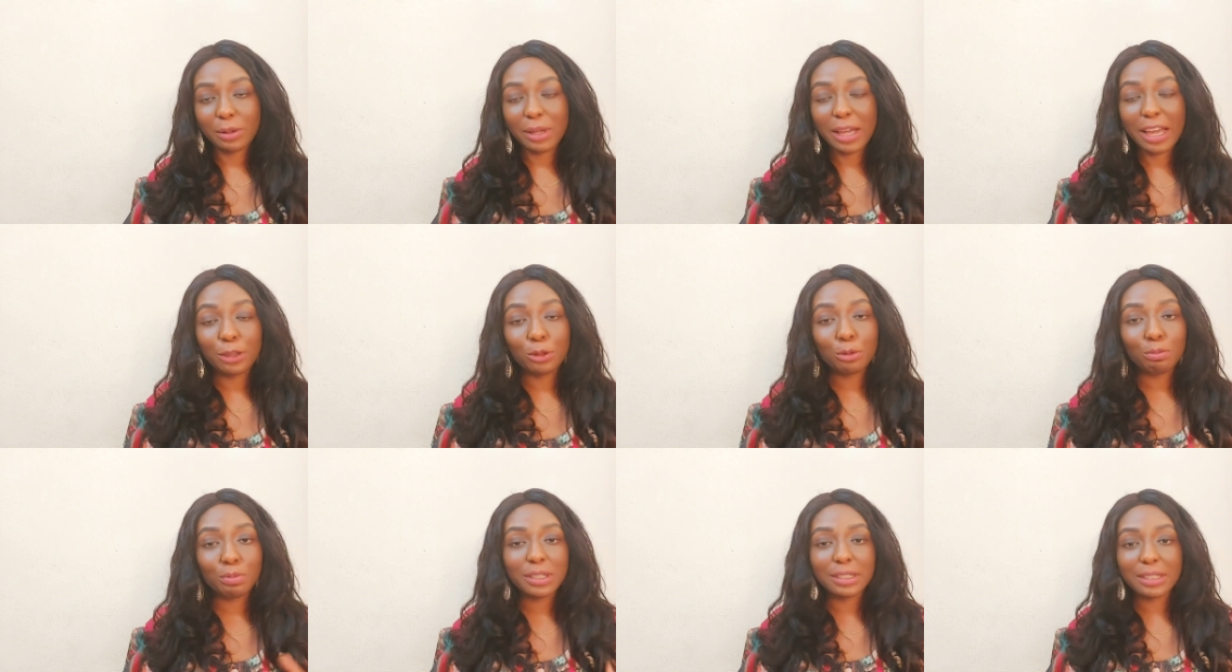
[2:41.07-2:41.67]
Can you
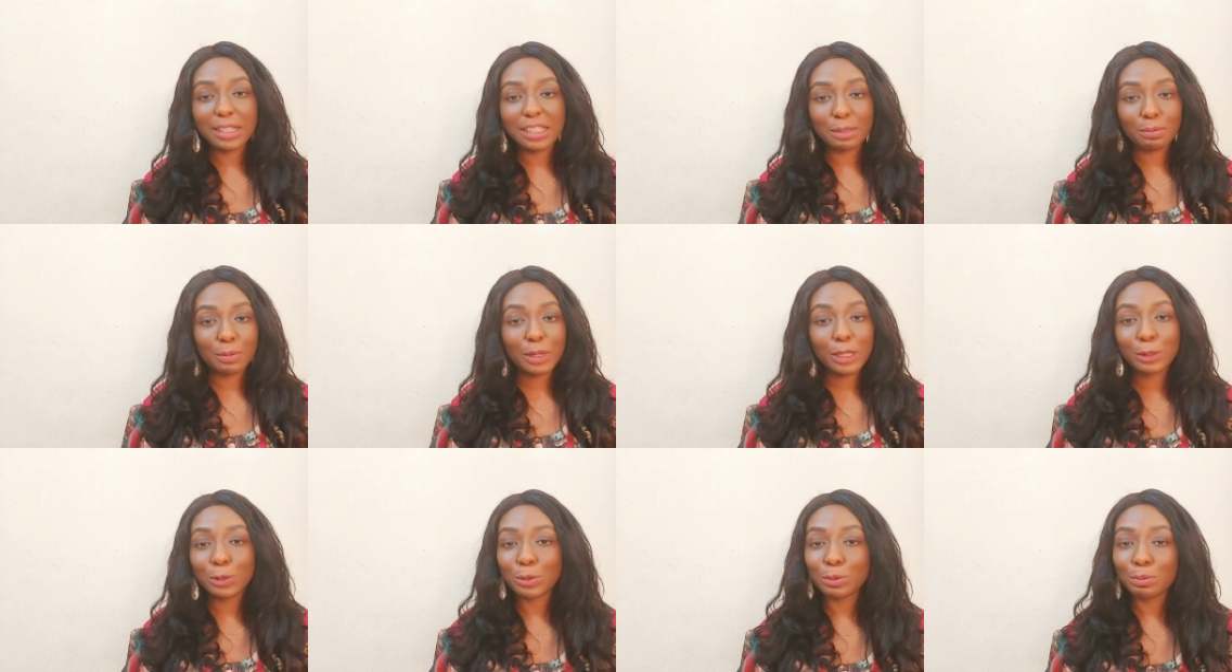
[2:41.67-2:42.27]
please
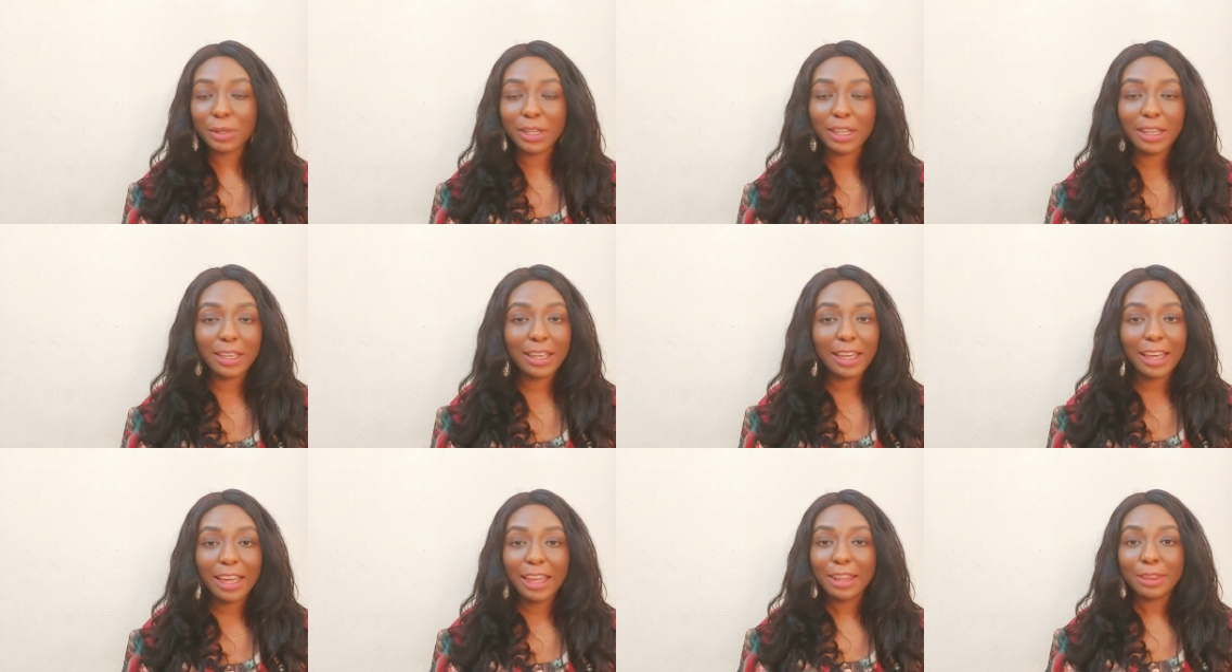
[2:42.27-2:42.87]
explain to me
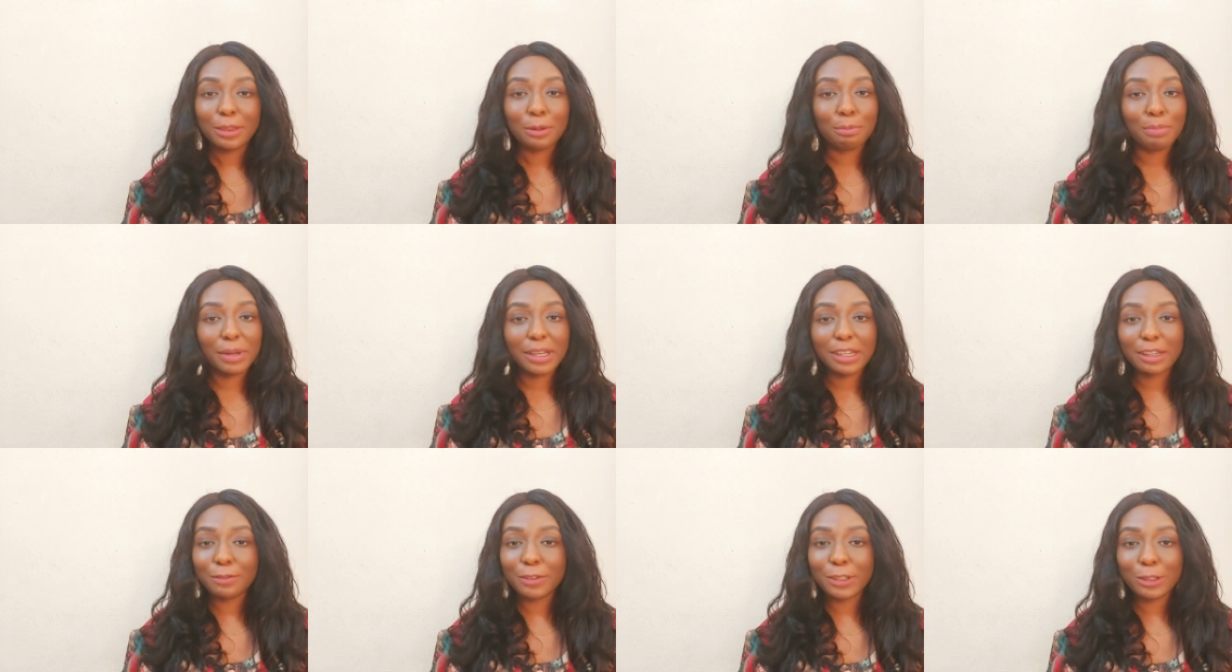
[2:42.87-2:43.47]
the
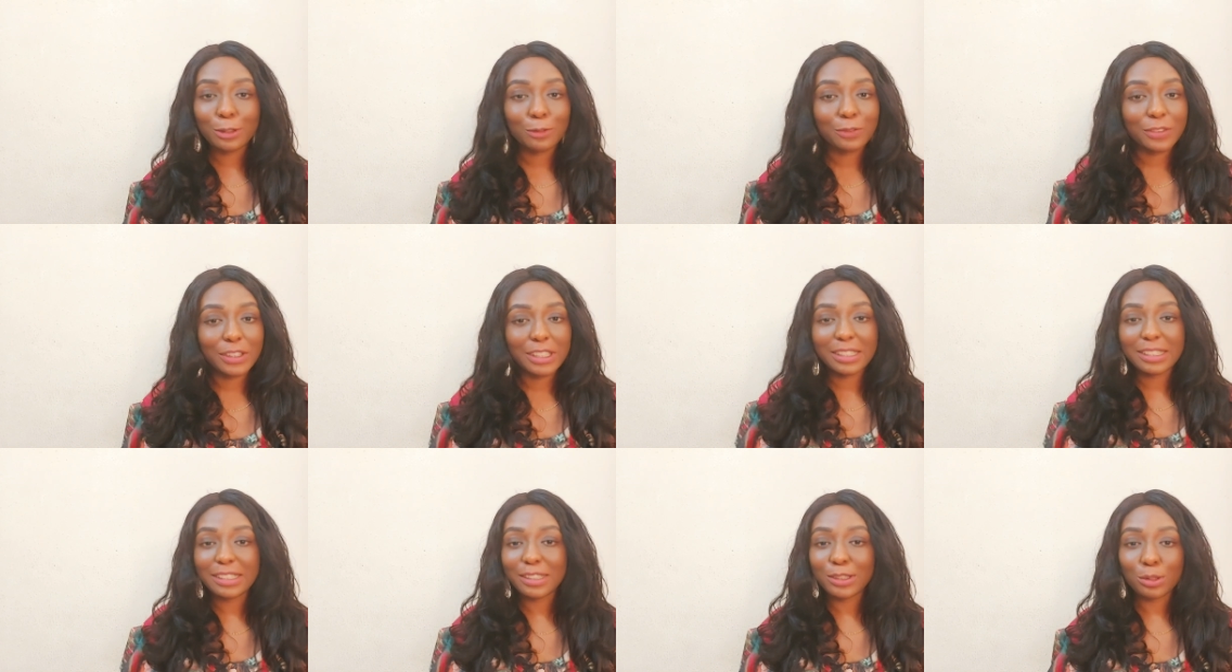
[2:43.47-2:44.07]
benefit of
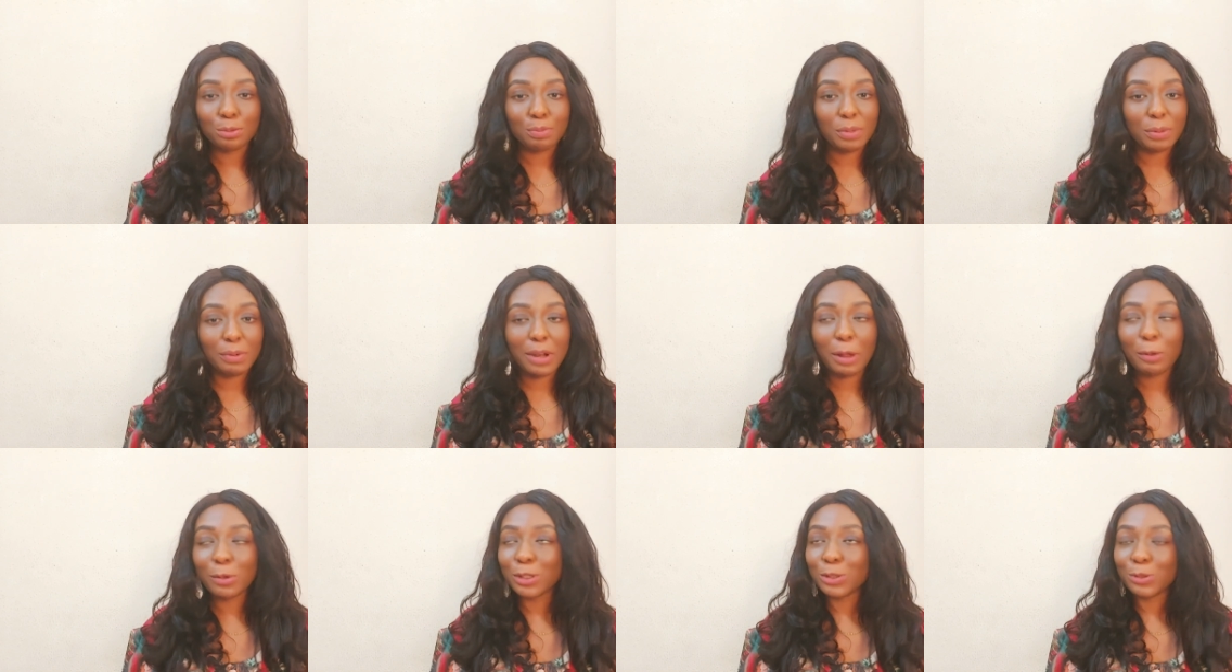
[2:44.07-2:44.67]
dating two people? I
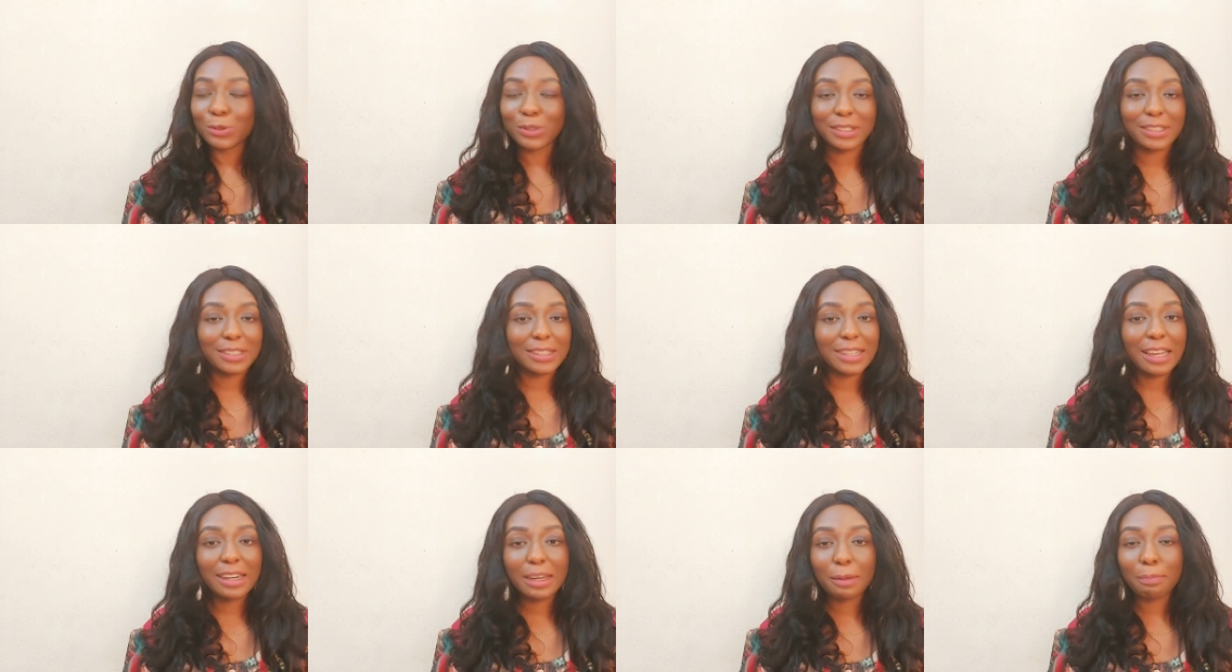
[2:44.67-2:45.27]
want to
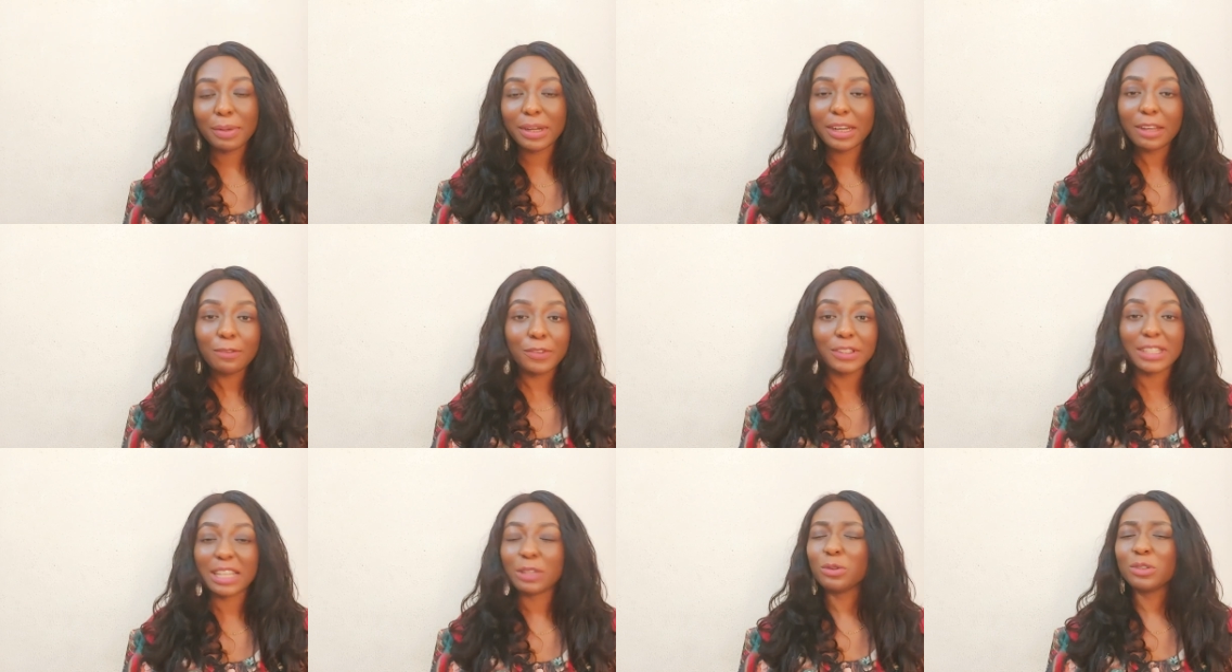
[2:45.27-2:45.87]
understand the
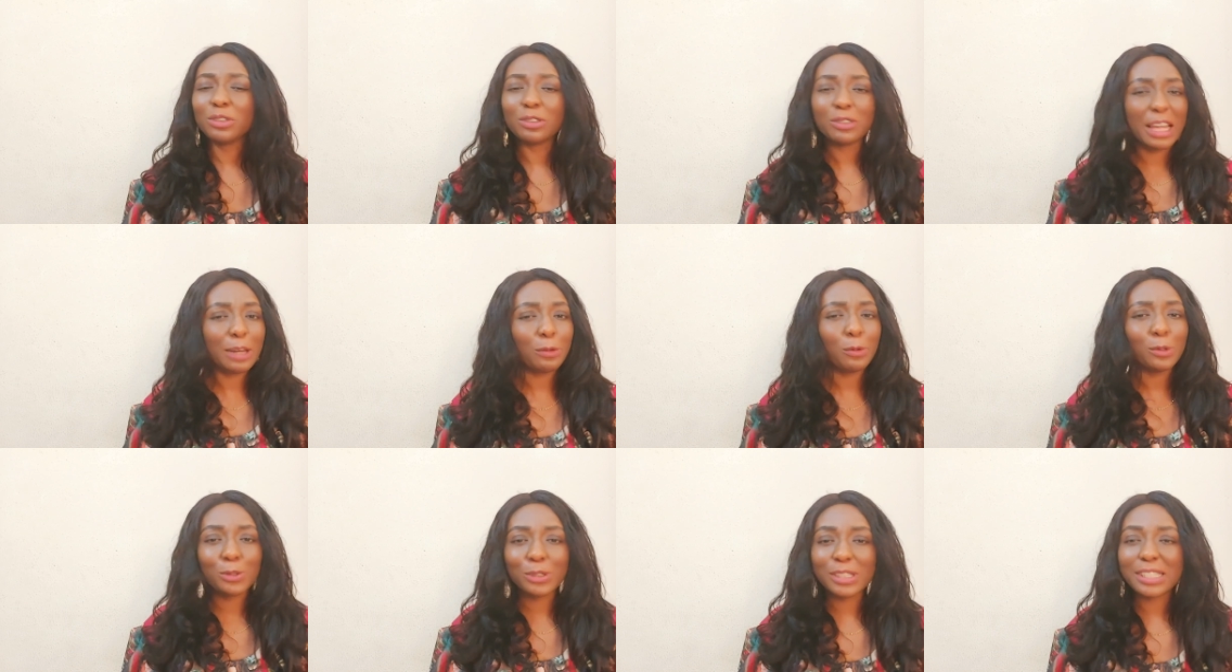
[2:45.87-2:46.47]
benefit. I want
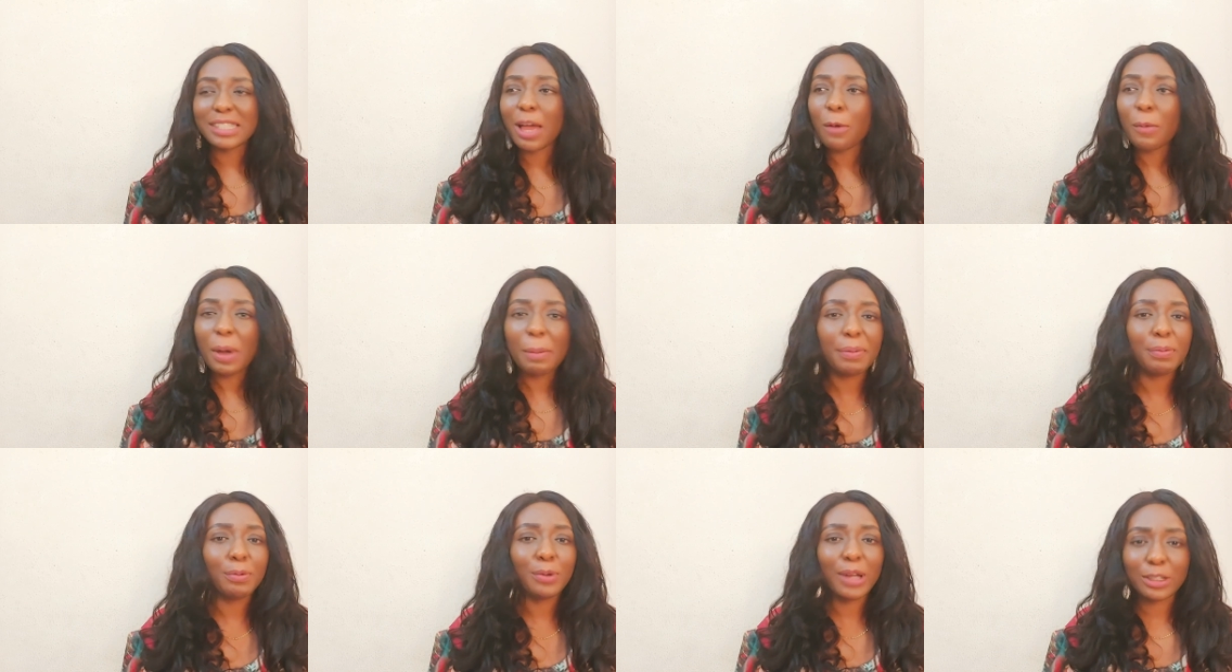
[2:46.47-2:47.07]
to understand why
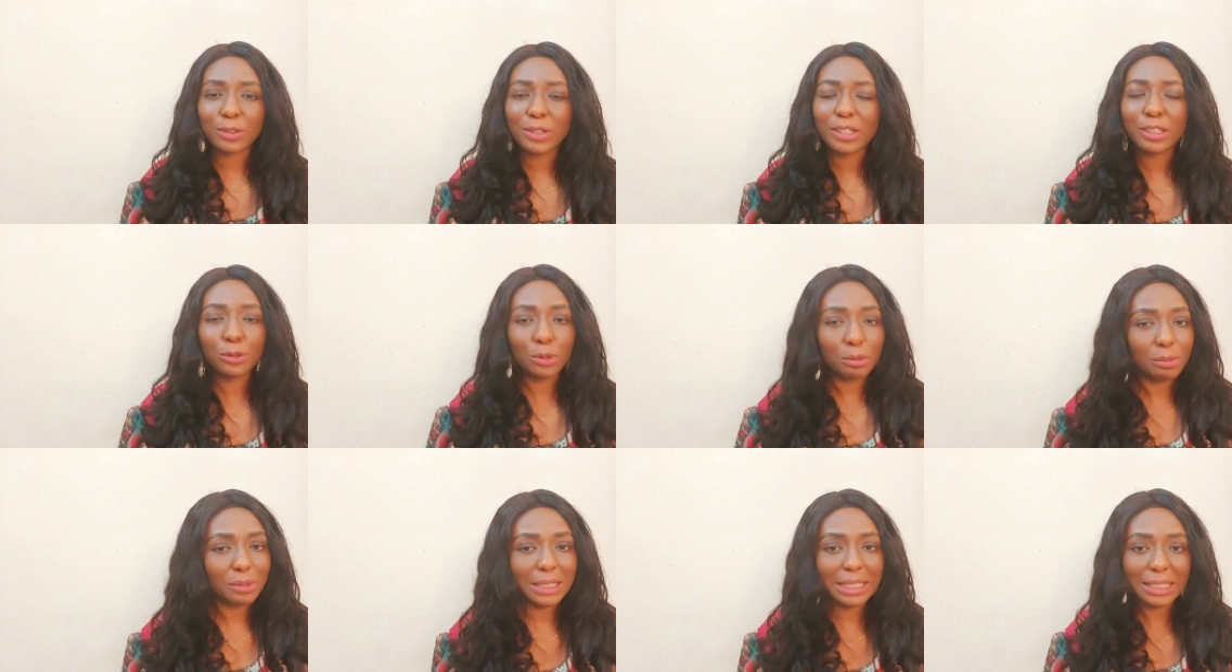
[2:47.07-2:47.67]
people actually
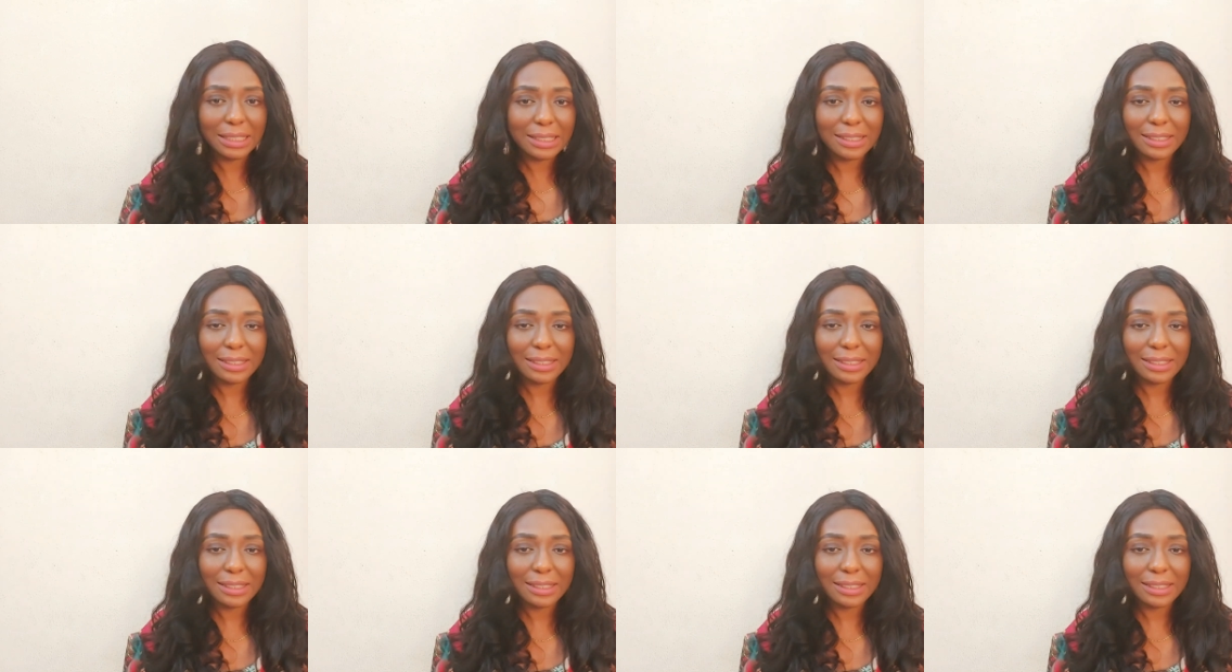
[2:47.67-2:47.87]
double date.